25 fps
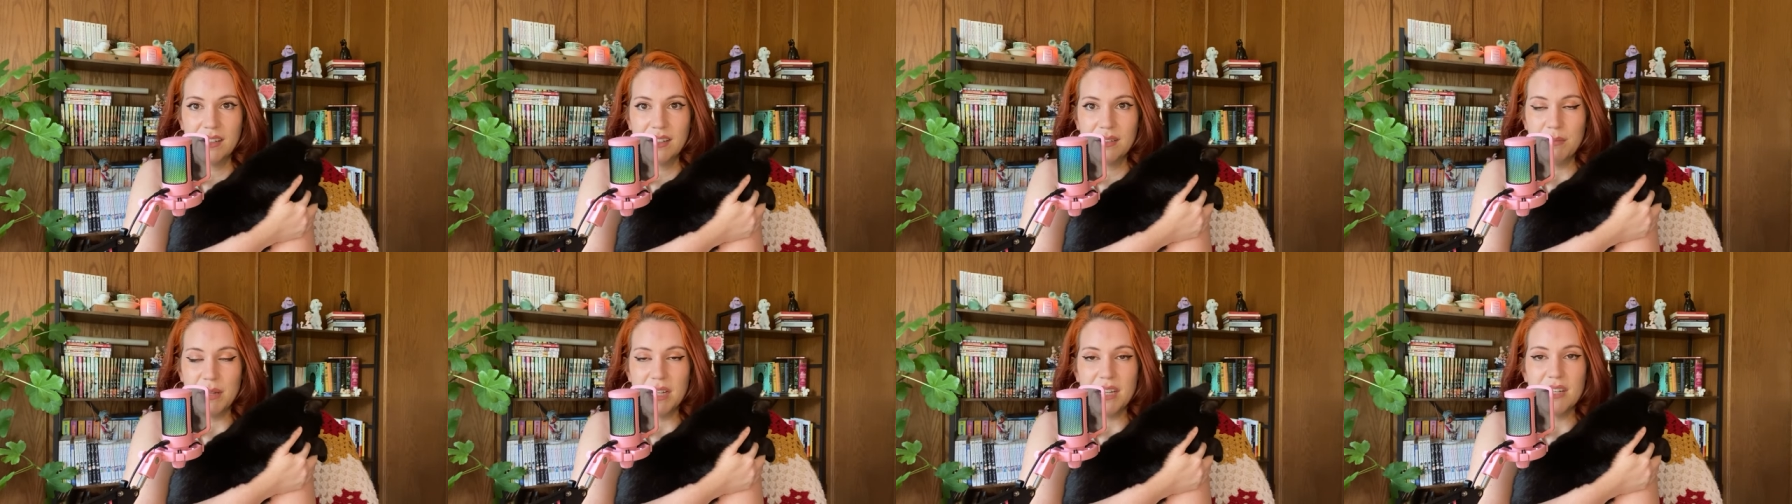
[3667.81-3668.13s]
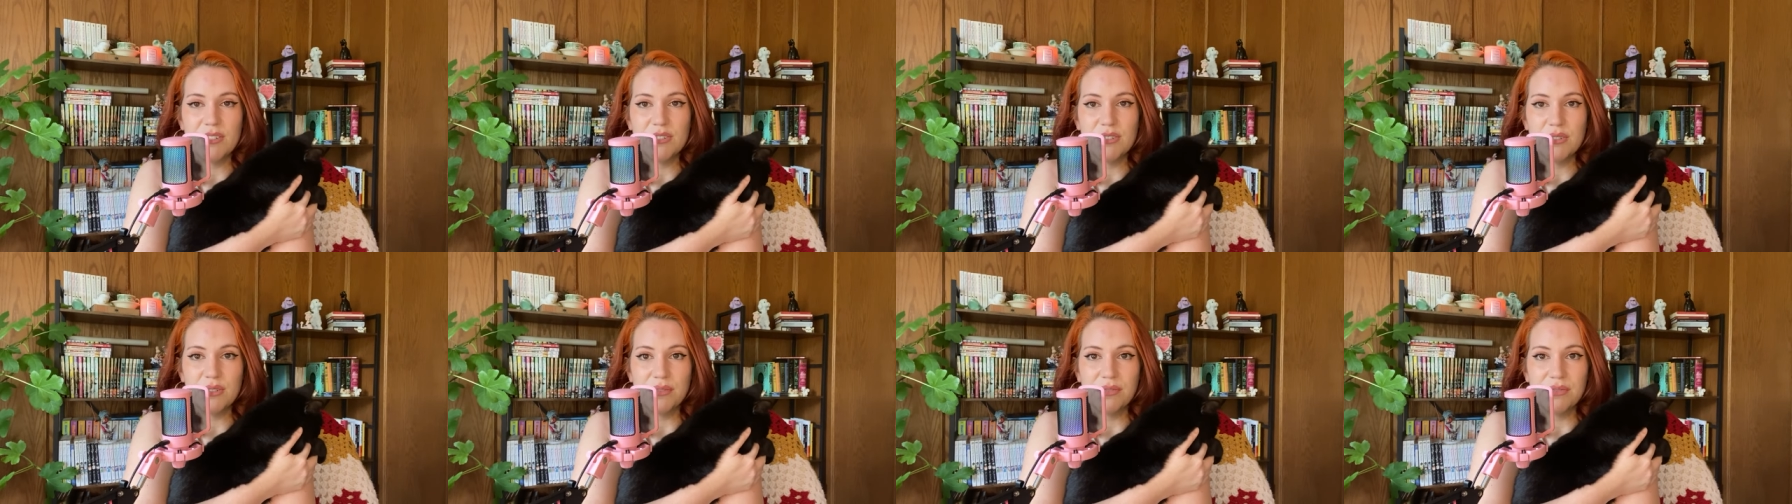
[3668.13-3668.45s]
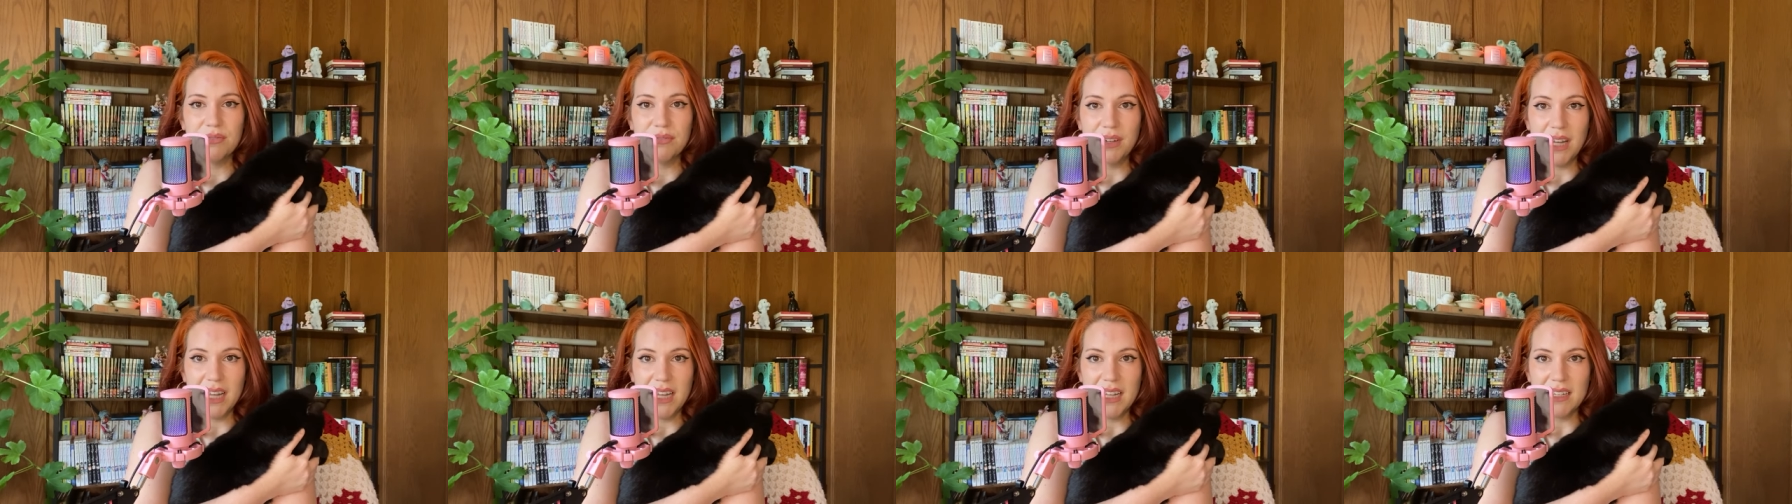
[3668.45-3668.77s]
because your
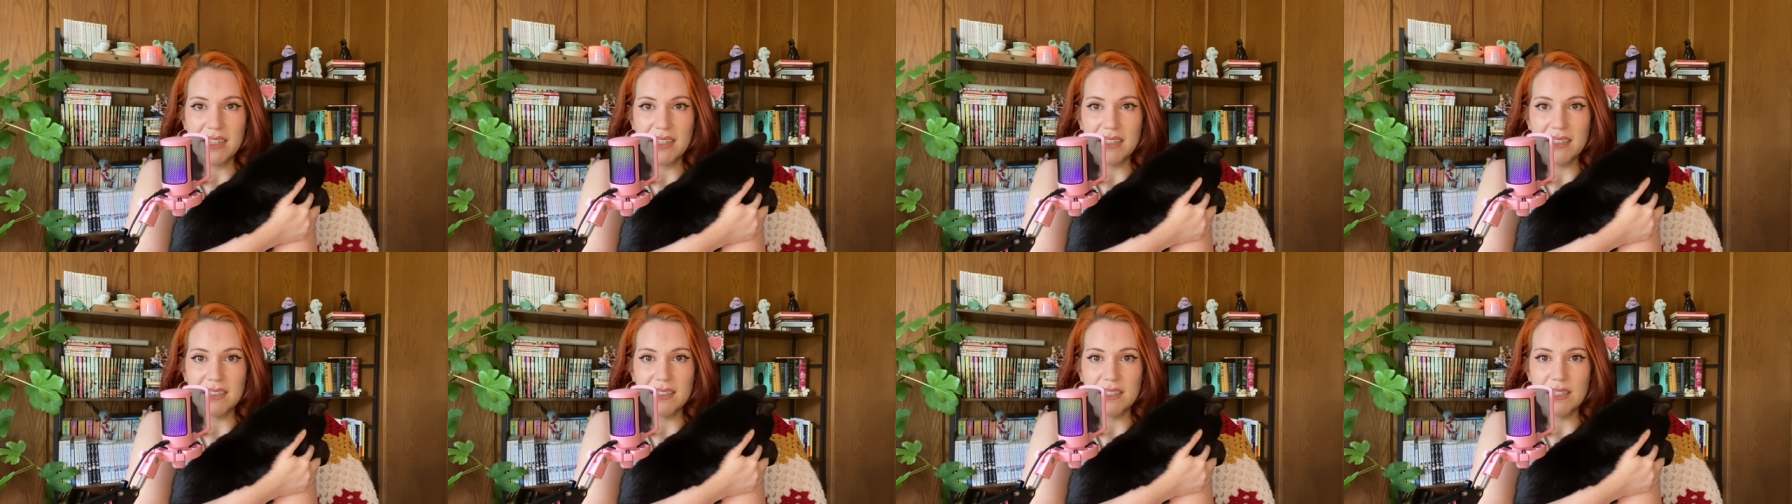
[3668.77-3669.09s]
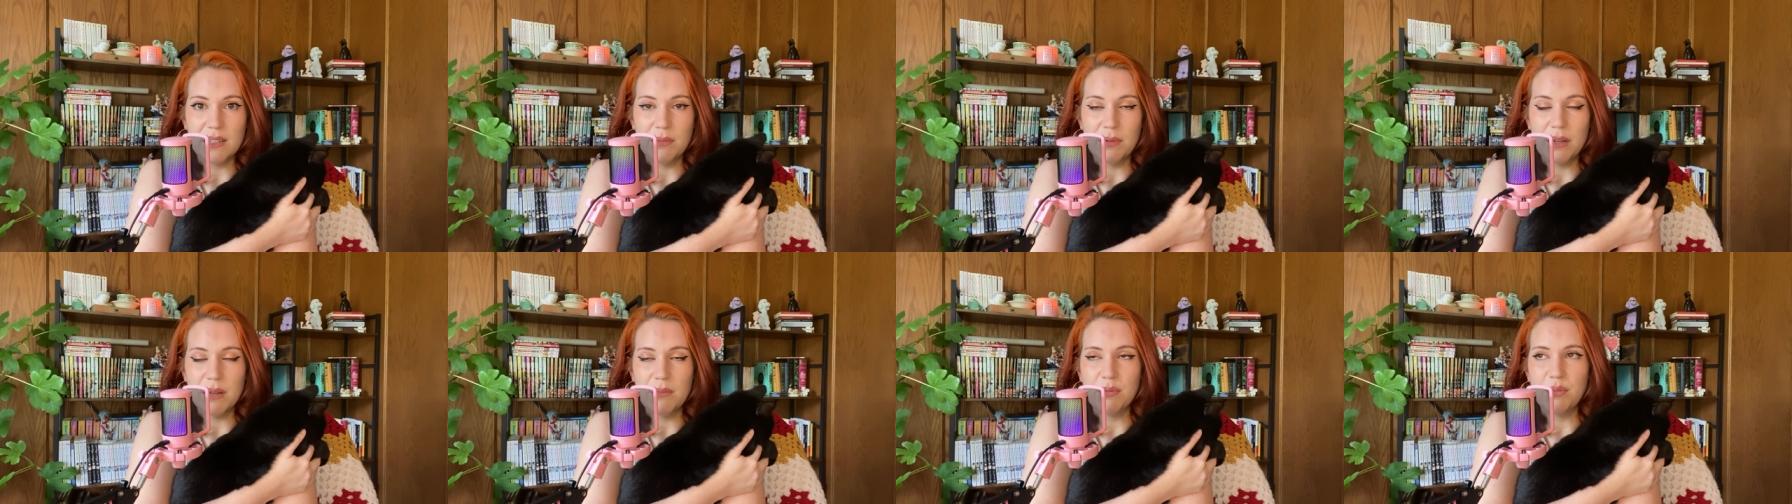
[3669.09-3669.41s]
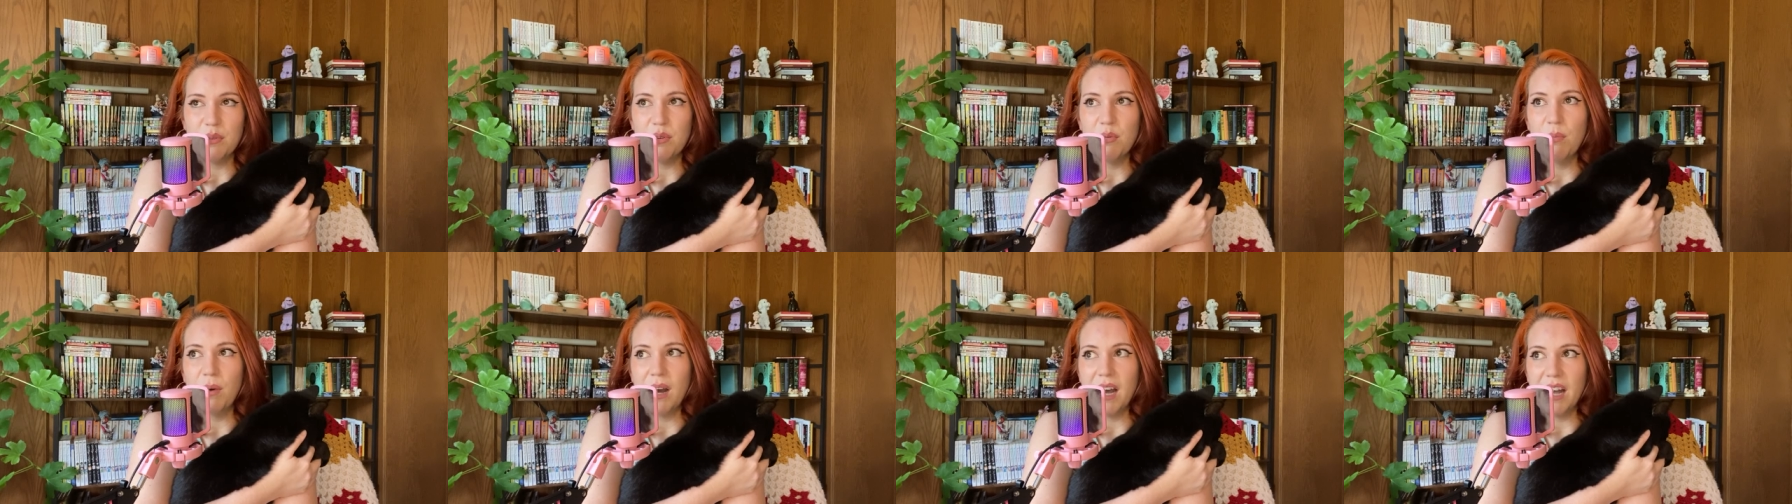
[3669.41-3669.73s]
fans, the people
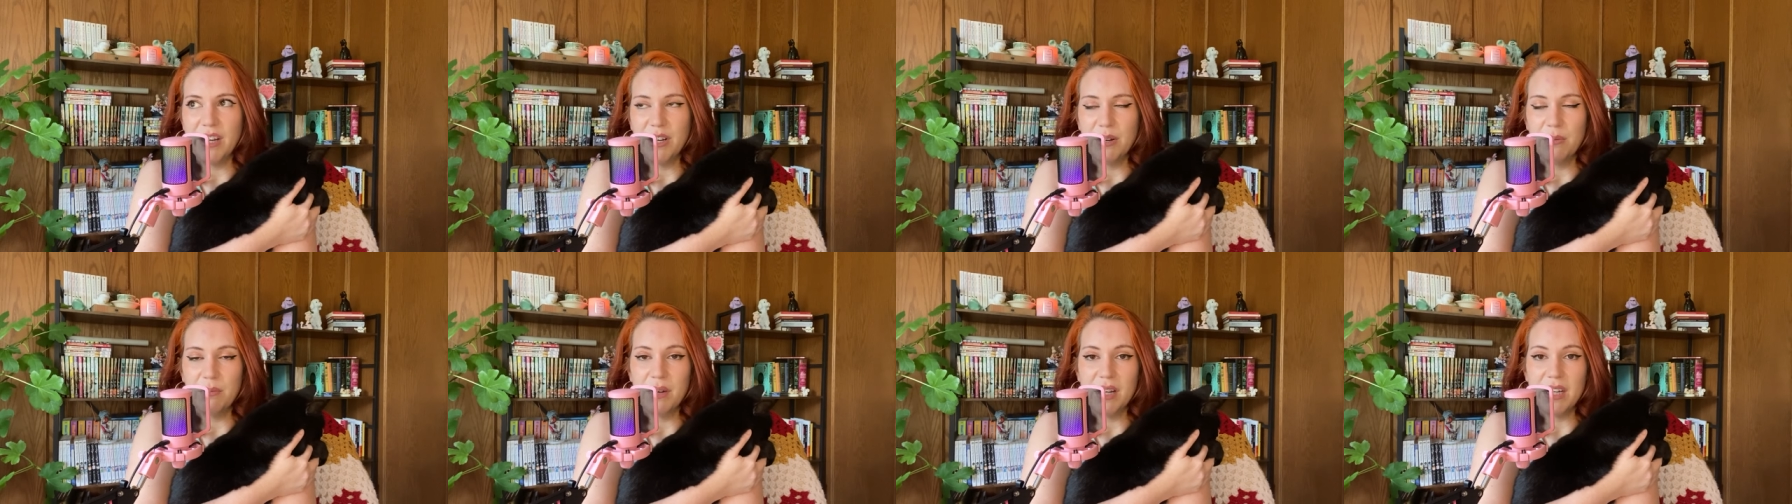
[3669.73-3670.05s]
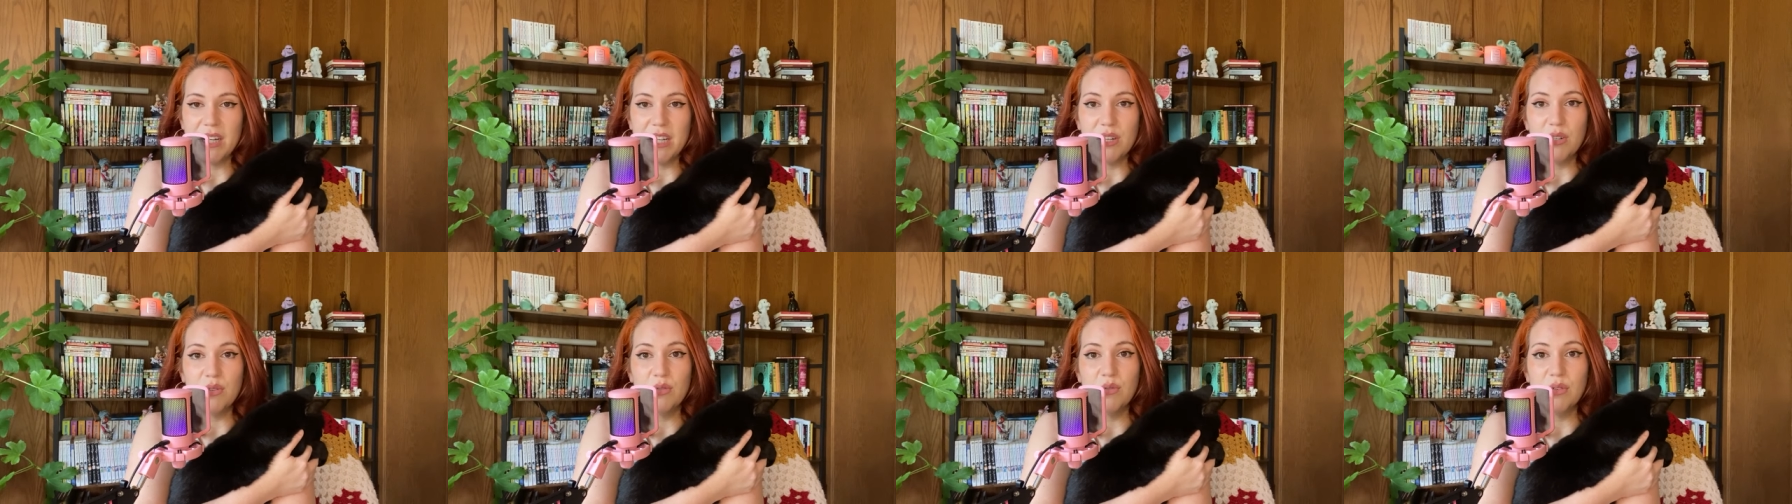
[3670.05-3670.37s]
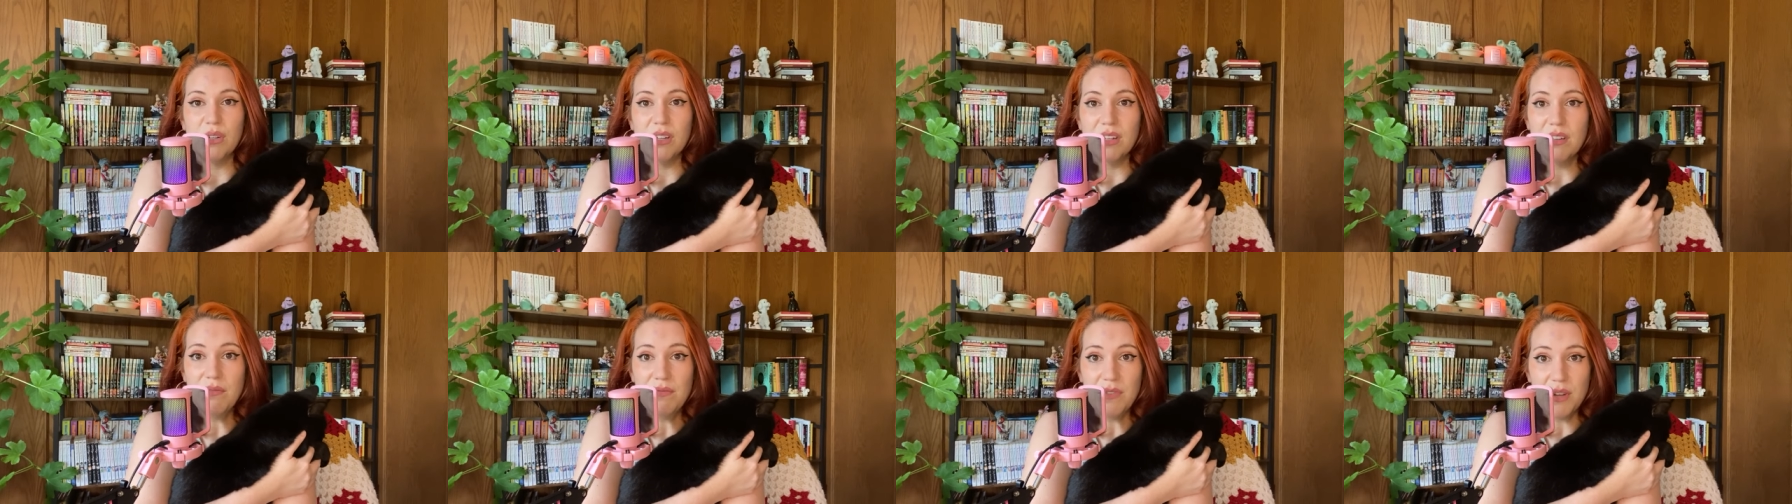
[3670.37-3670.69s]
who buy your money, who
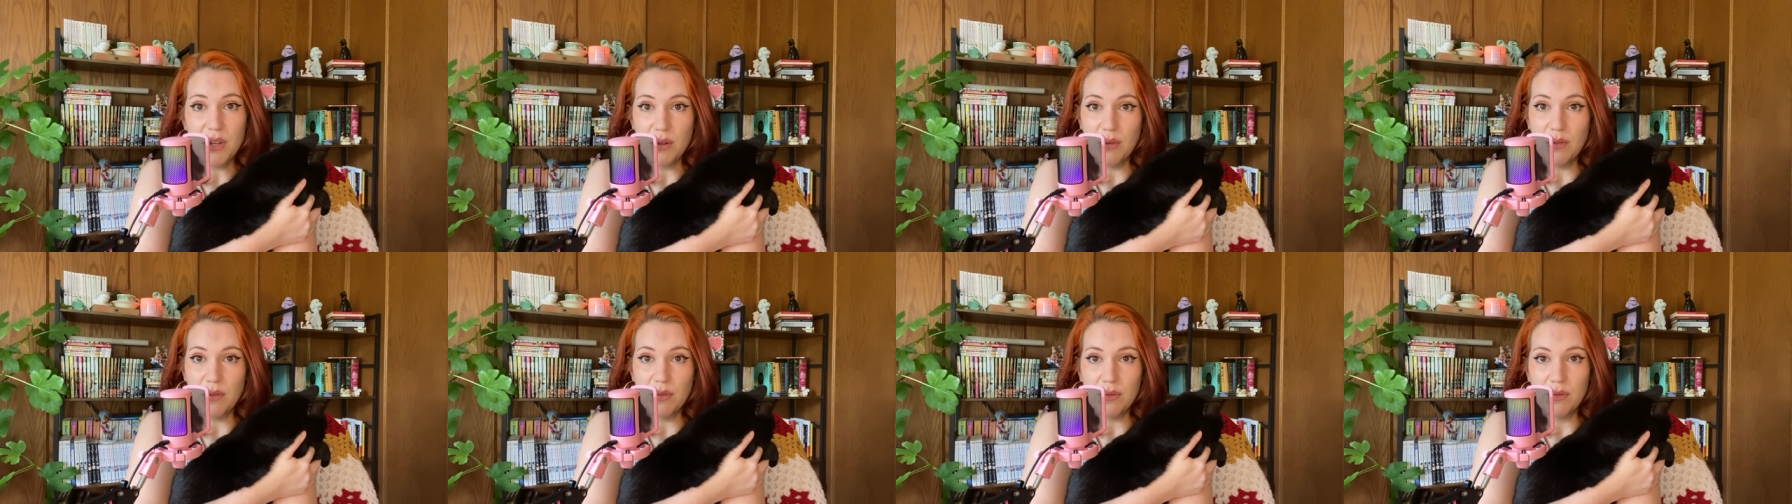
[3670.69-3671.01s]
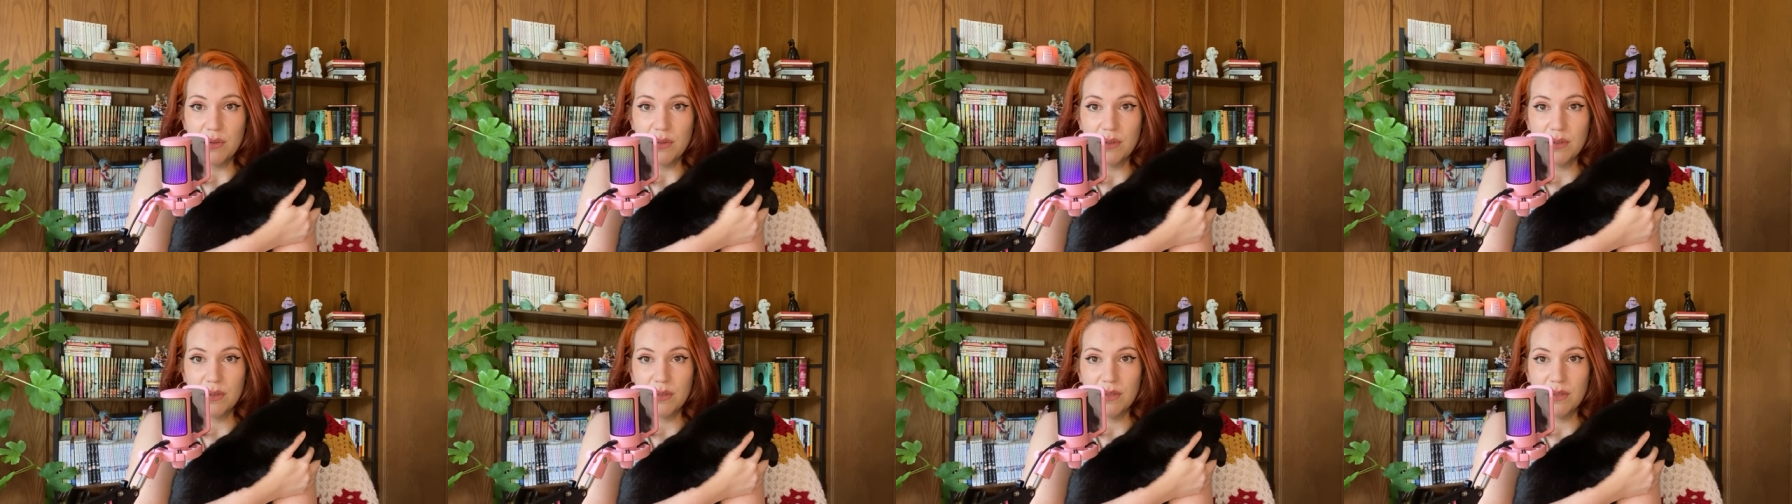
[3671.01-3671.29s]
give you